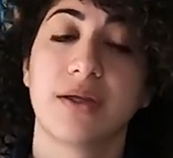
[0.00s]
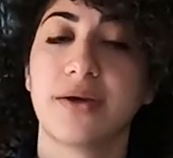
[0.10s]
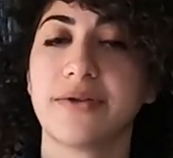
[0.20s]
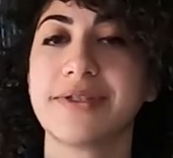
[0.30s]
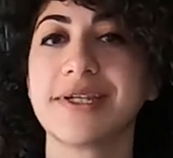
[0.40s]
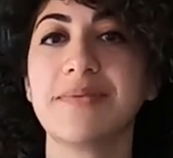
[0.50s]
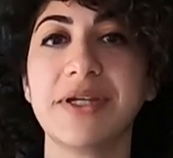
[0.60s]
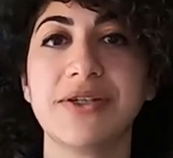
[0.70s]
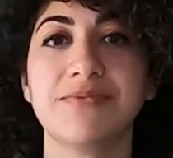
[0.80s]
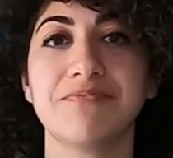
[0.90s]
Now, this can
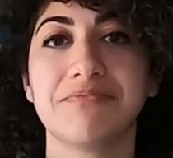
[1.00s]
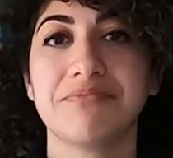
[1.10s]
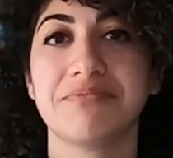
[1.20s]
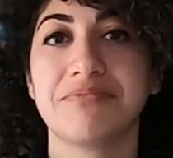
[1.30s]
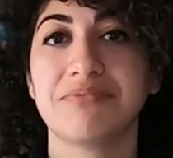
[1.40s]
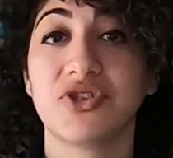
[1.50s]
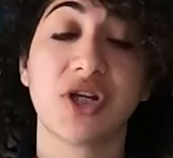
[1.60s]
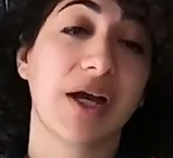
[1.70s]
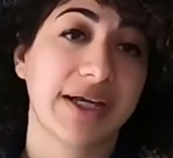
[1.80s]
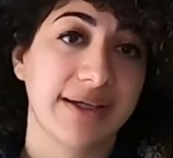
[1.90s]
be
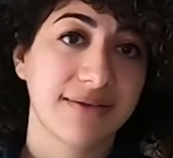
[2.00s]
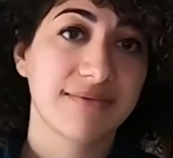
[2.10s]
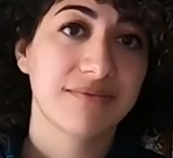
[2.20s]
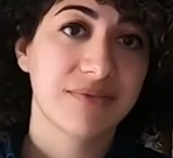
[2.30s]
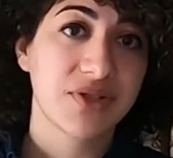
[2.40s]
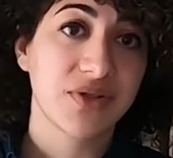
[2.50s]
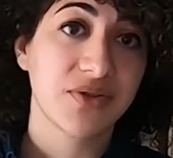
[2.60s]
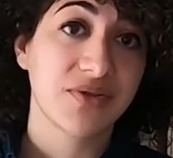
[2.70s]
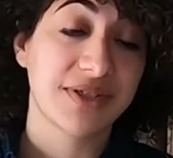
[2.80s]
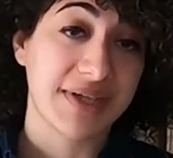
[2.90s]
shocking
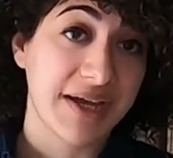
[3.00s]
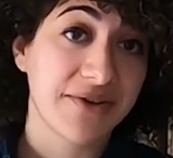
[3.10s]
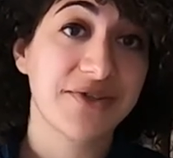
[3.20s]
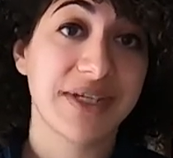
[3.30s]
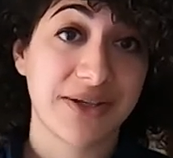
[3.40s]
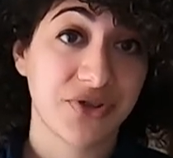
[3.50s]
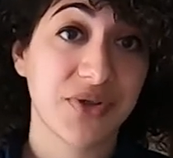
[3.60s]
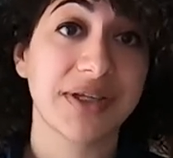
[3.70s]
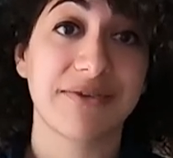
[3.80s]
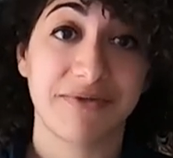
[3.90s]
to designers
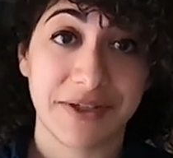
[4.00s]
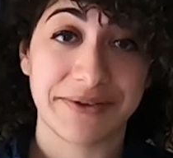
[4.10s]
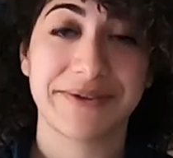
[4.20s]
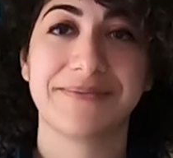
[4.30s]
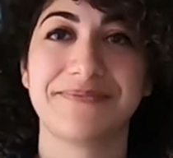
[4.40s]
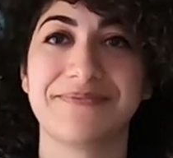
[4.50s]
entering the field.